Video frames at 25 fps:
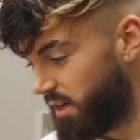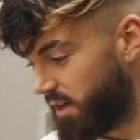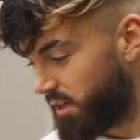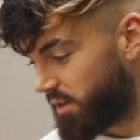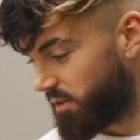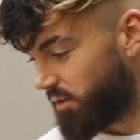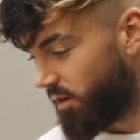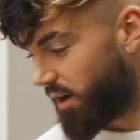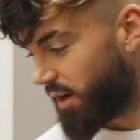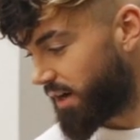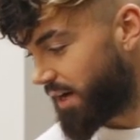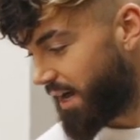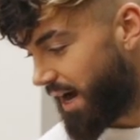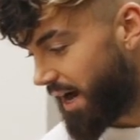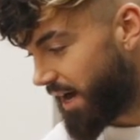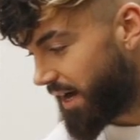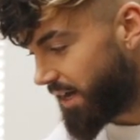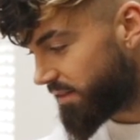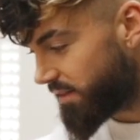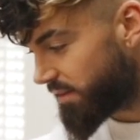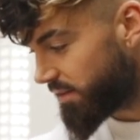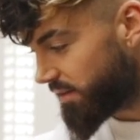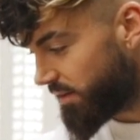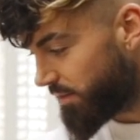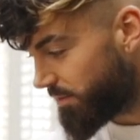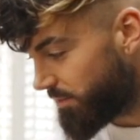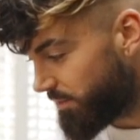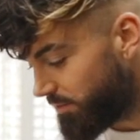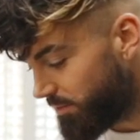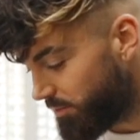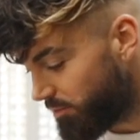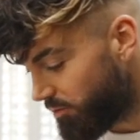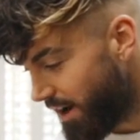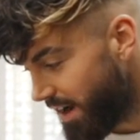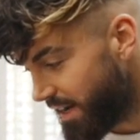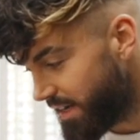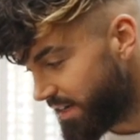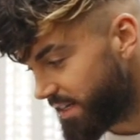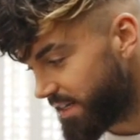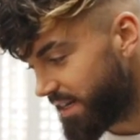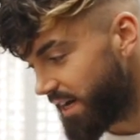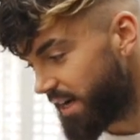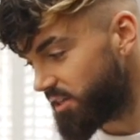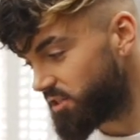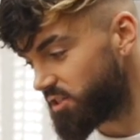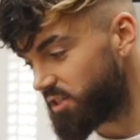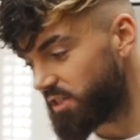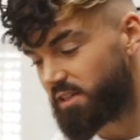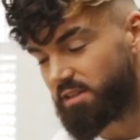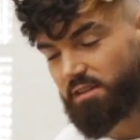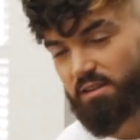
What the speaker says: So I'm going to add some brandy actually